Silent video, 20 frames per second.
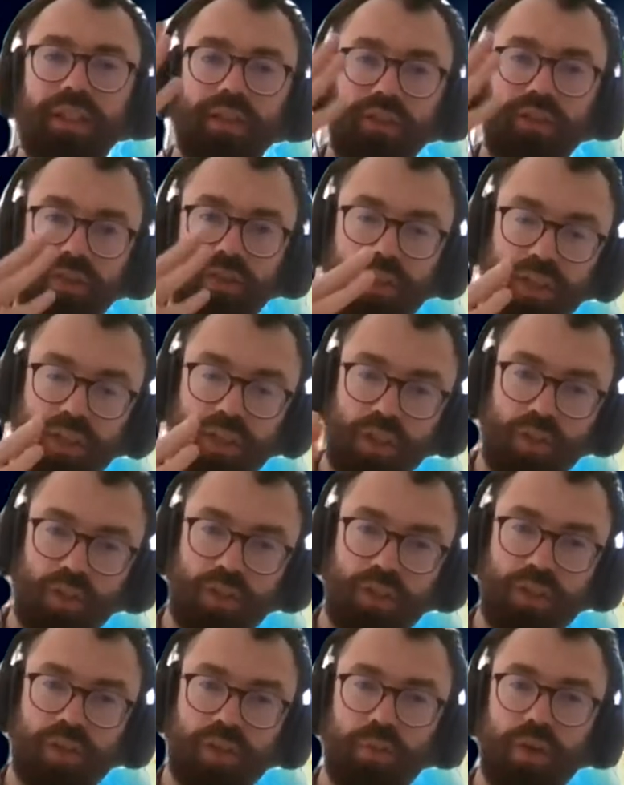Then go
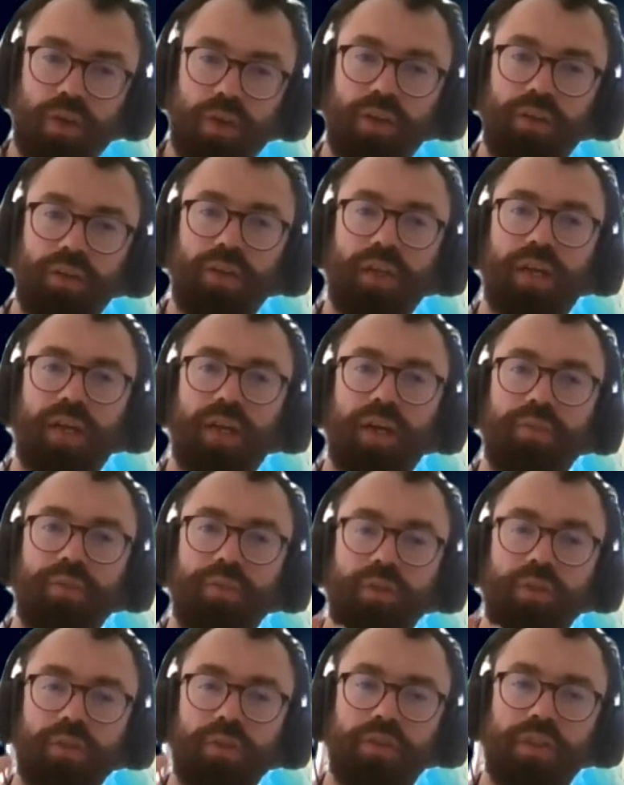into tomorrow,
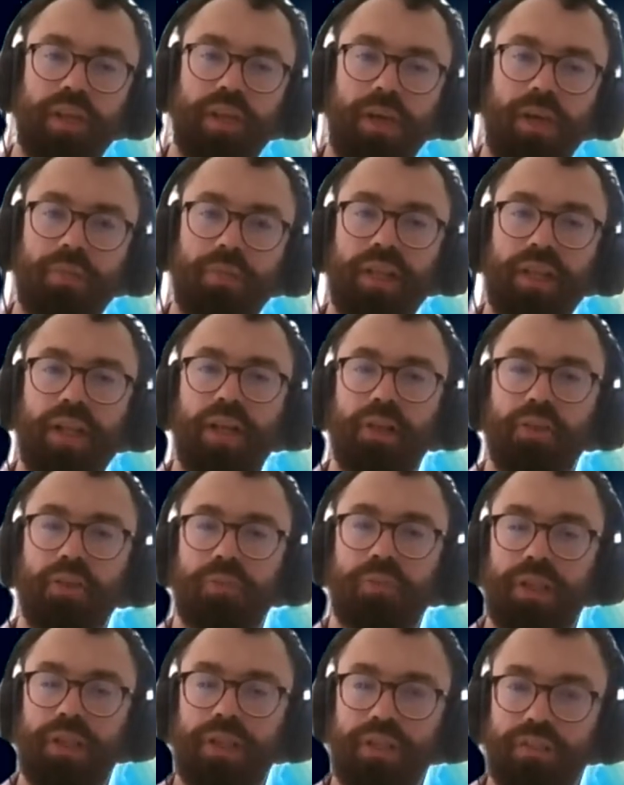do the same, then
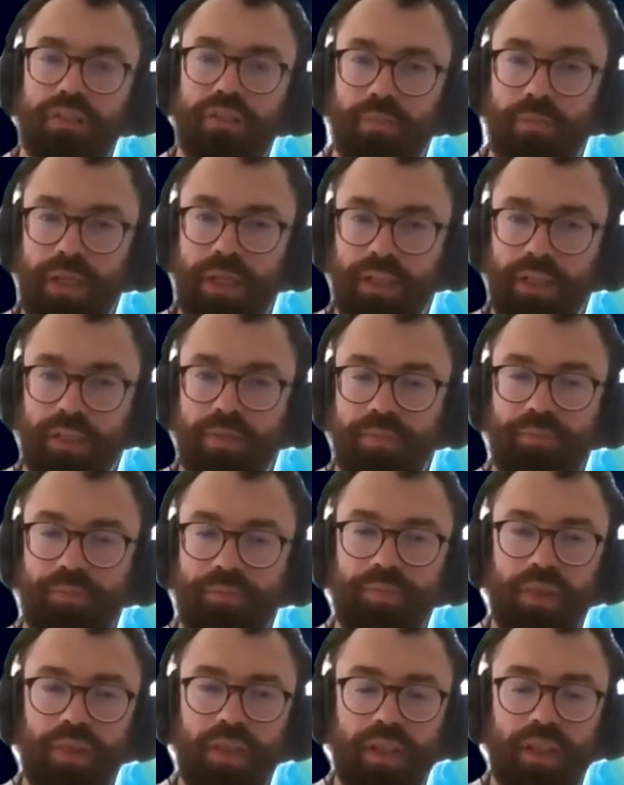ultimately submit
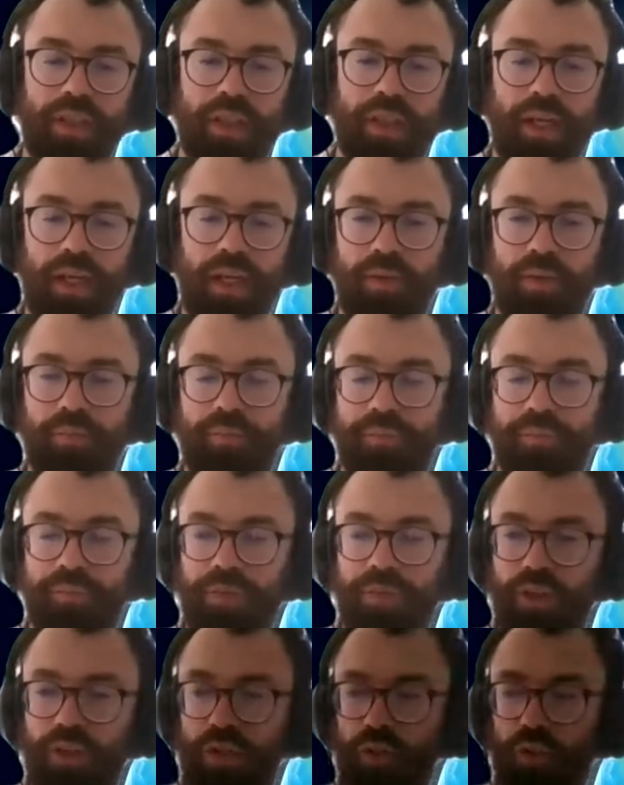
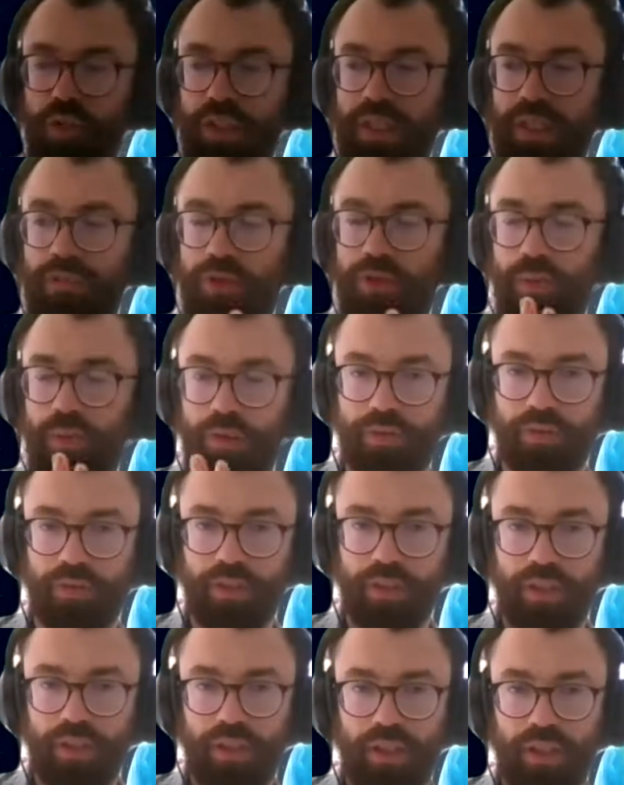your deliverables
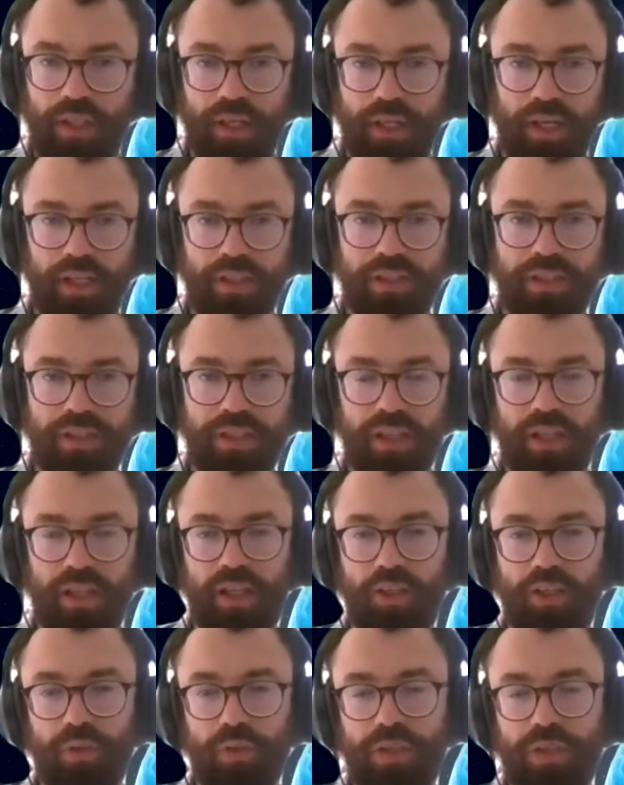at
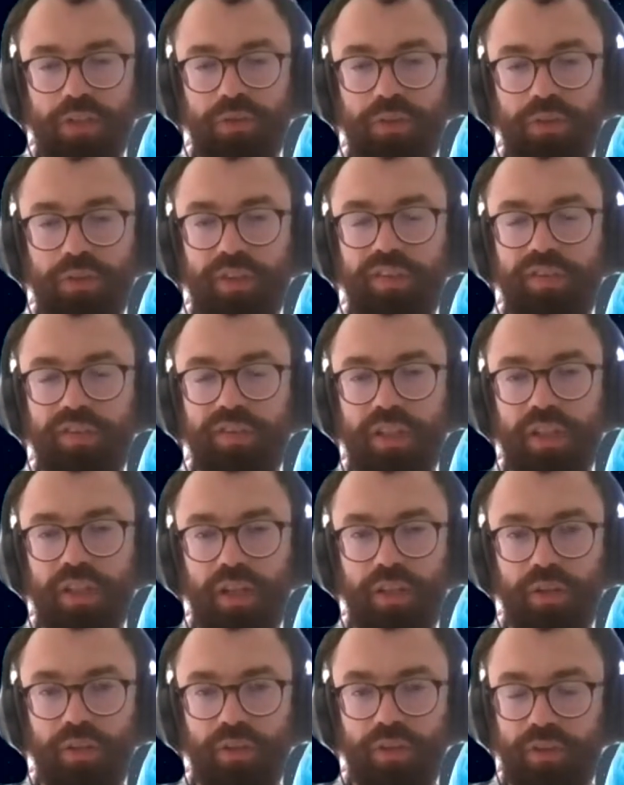
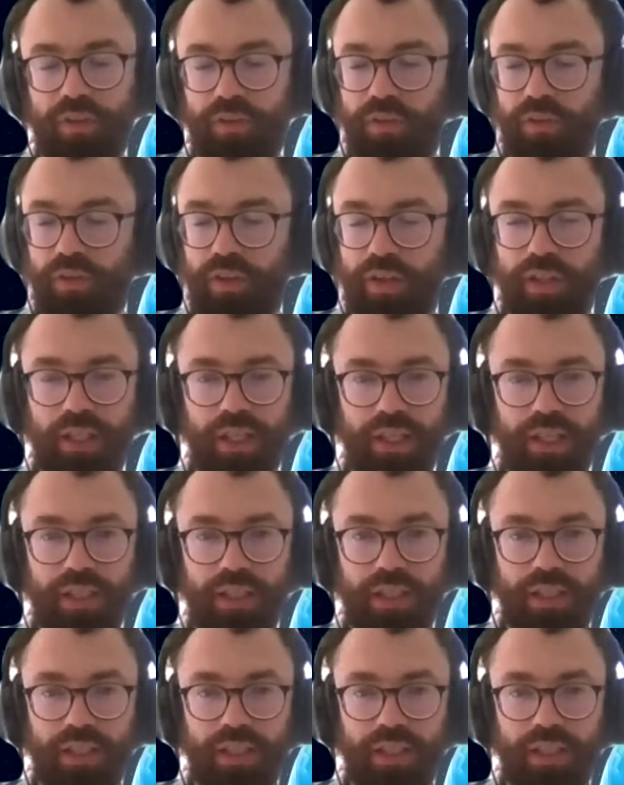23:59 on Sunday